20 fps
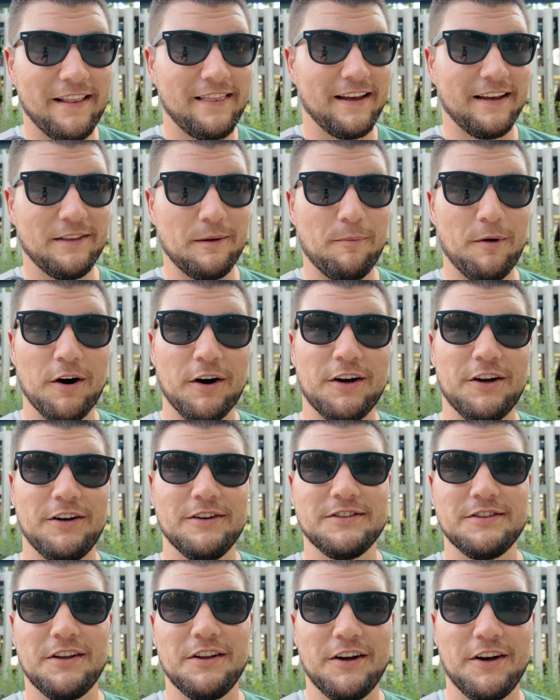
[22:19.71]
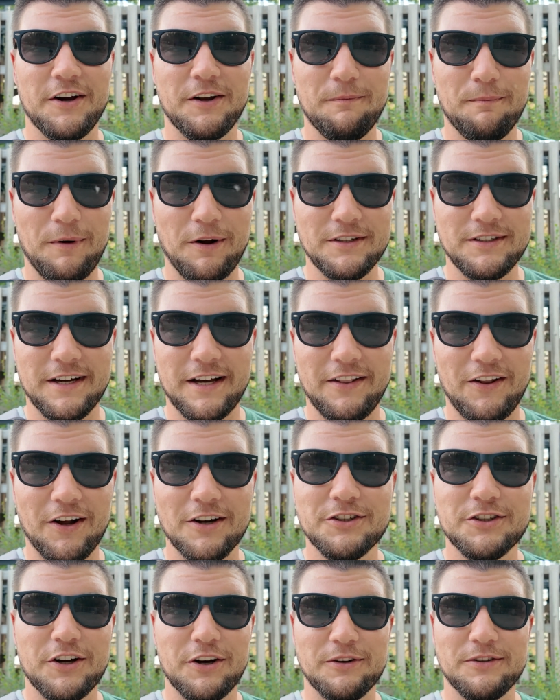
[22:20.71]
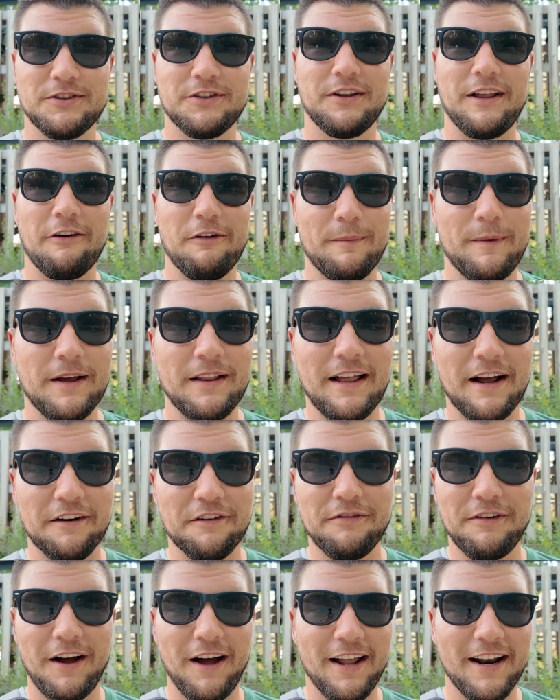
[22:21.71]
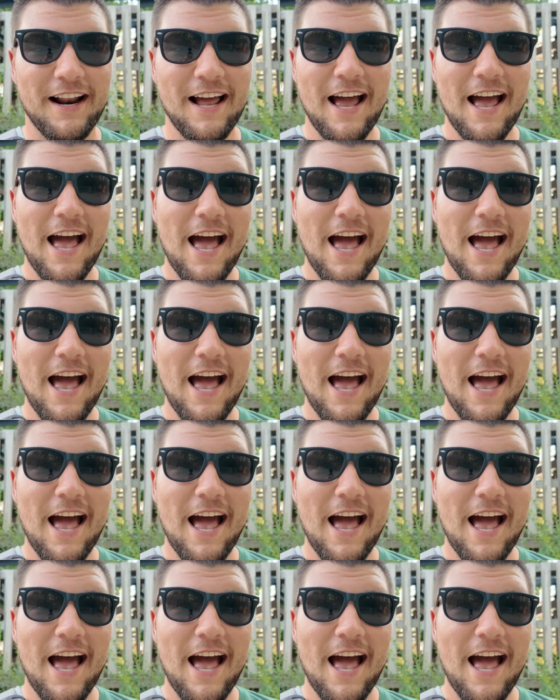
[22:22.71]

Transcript: I think the park could use a good multi-launch coaster. That would be a lot of fun.